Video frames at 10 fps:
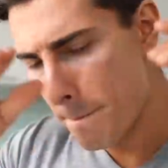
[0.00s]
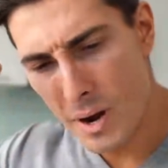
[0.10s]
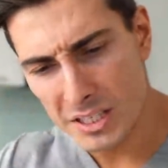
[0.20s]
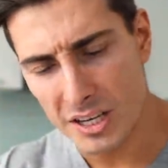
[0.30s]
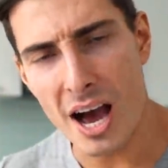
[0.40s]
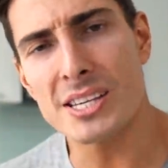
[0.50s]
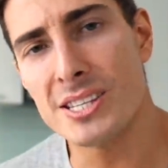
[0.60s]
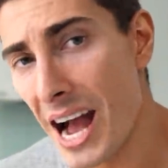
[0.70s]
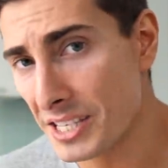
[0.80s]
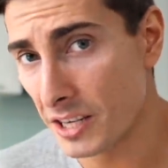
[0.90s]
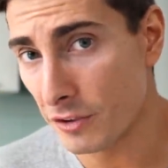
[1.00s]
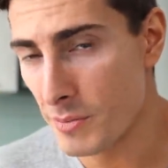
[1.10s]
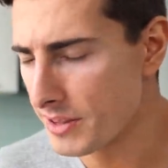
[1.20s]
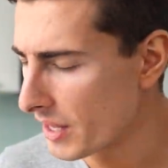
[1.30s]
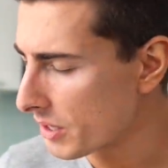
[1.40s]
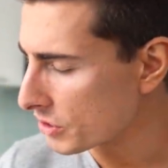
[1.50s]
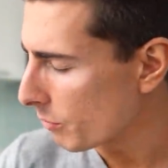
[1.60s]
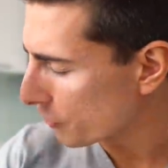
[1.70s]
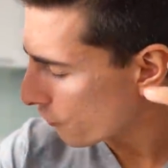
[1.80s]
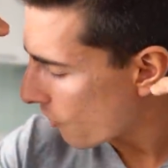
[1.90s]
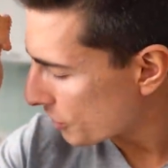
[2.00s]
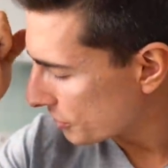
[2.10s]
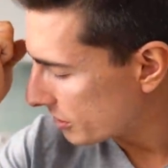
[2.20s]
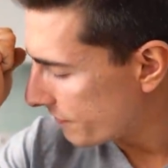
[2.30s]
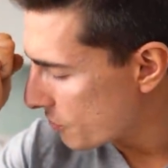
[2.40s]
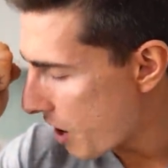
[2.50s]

But guys, that's it for me. Thank you so much for watching this video.